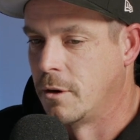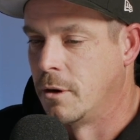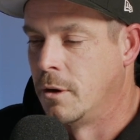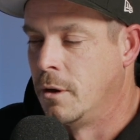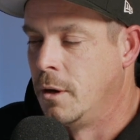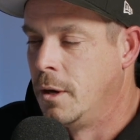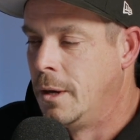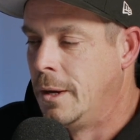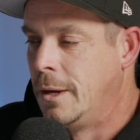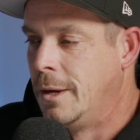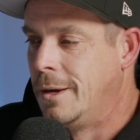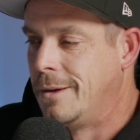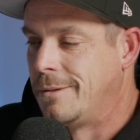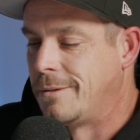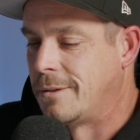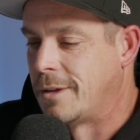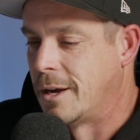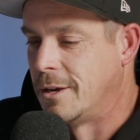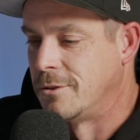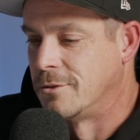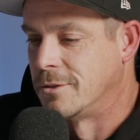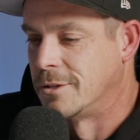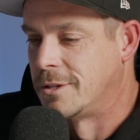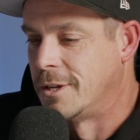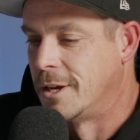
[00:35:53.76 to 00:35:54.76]
Thanks,
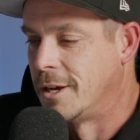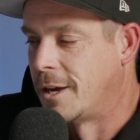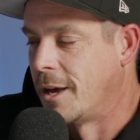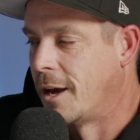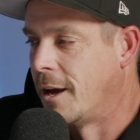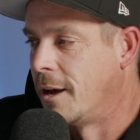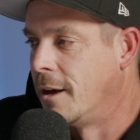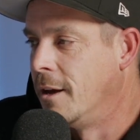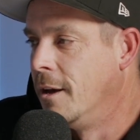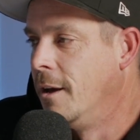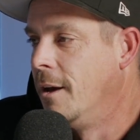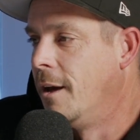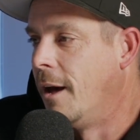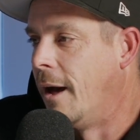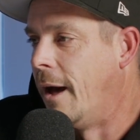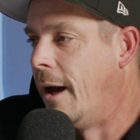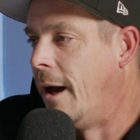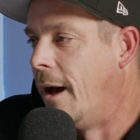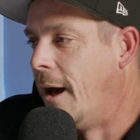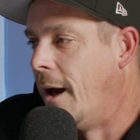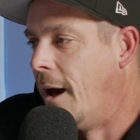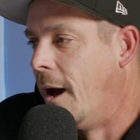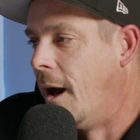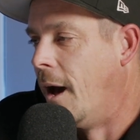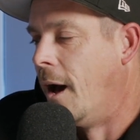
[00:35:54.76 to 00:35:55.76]
Dangerous DK.
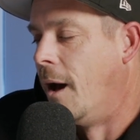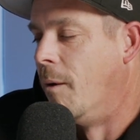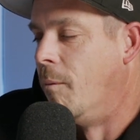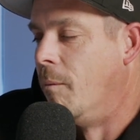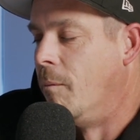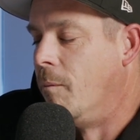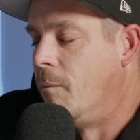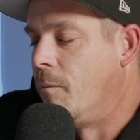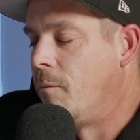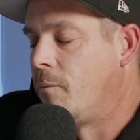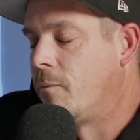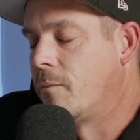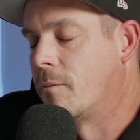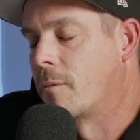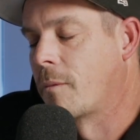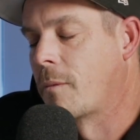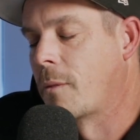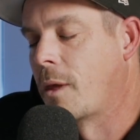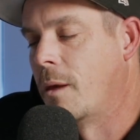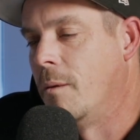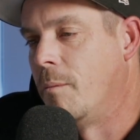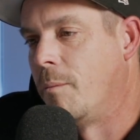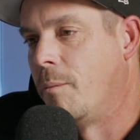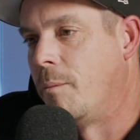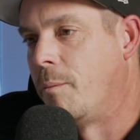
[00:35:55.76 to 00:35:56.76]
Um,
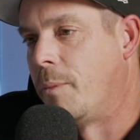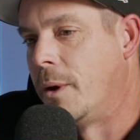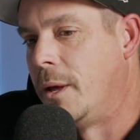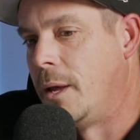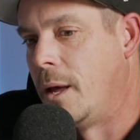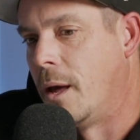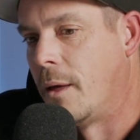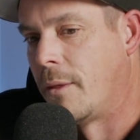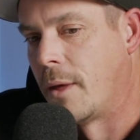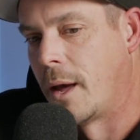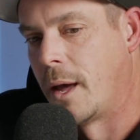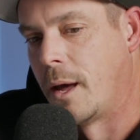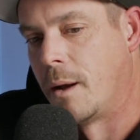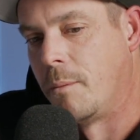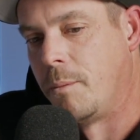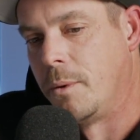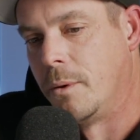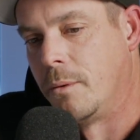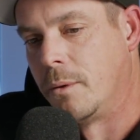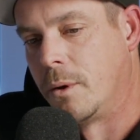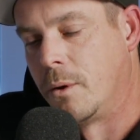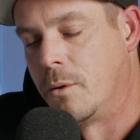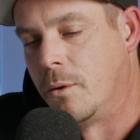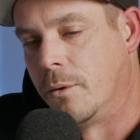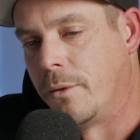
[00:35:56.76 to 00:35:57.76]
but yeah, they had a
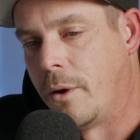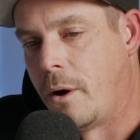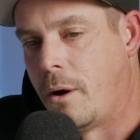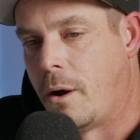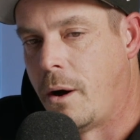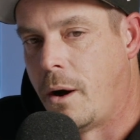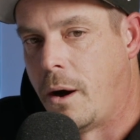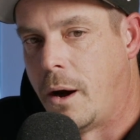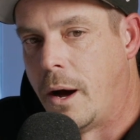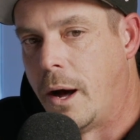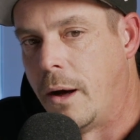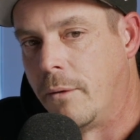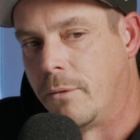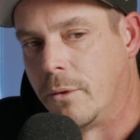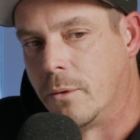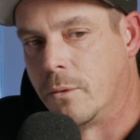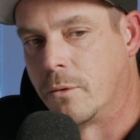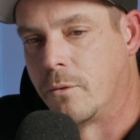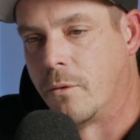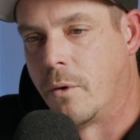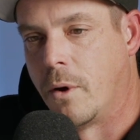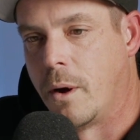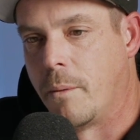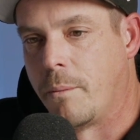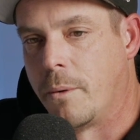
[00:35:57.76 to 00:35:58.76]
building called the Hive that
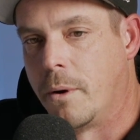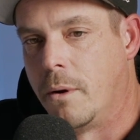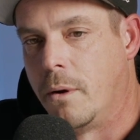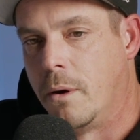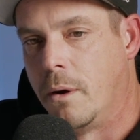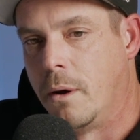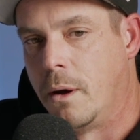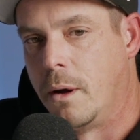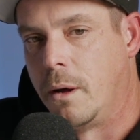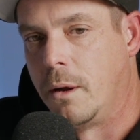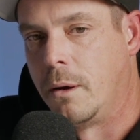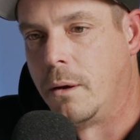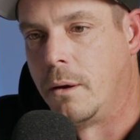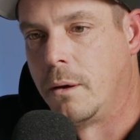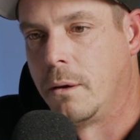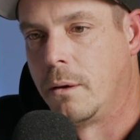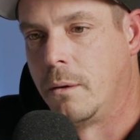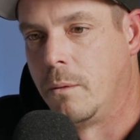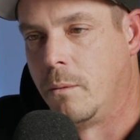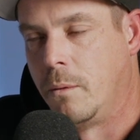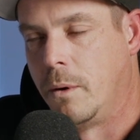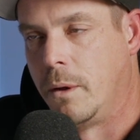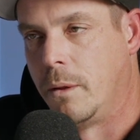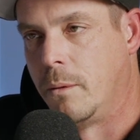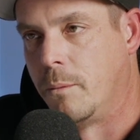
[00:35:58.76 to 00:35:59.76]
was right behind
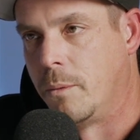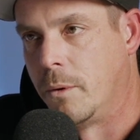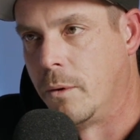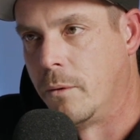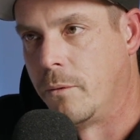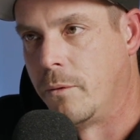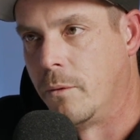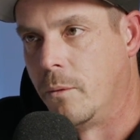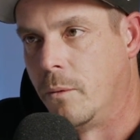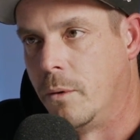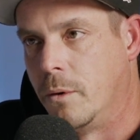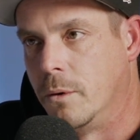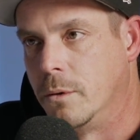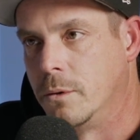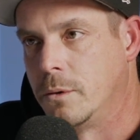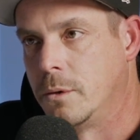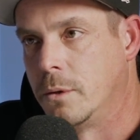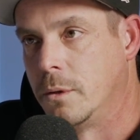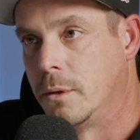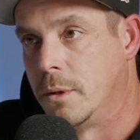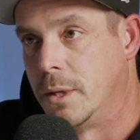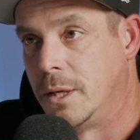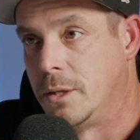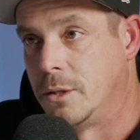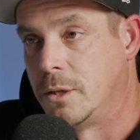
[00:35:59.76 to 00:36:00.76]
where the Beaufort was,
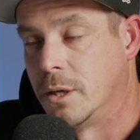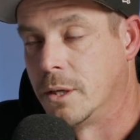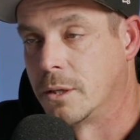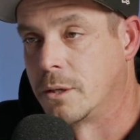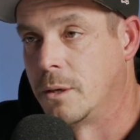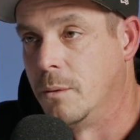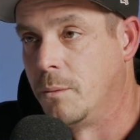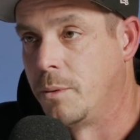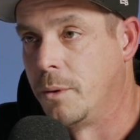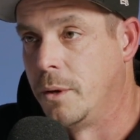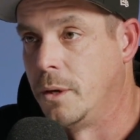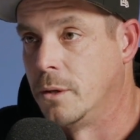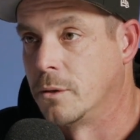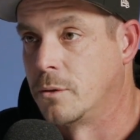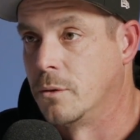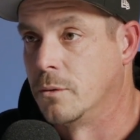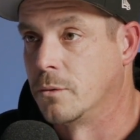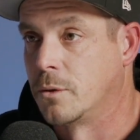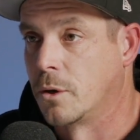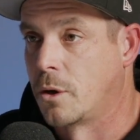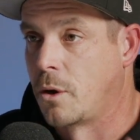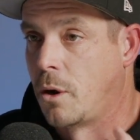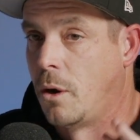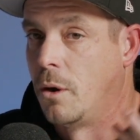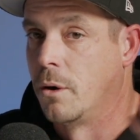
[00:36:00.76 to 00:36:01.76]
and they just completed. So it was
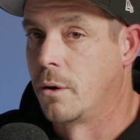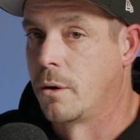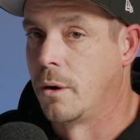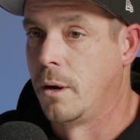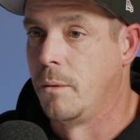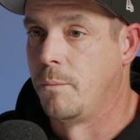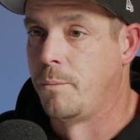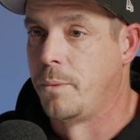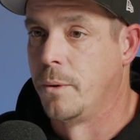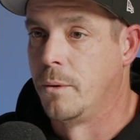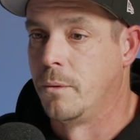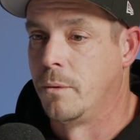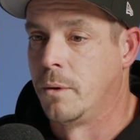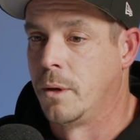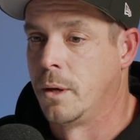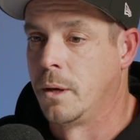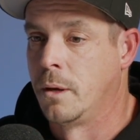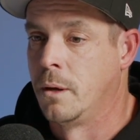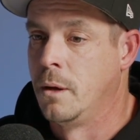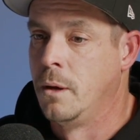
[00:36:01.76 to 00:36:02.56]
a concrete building,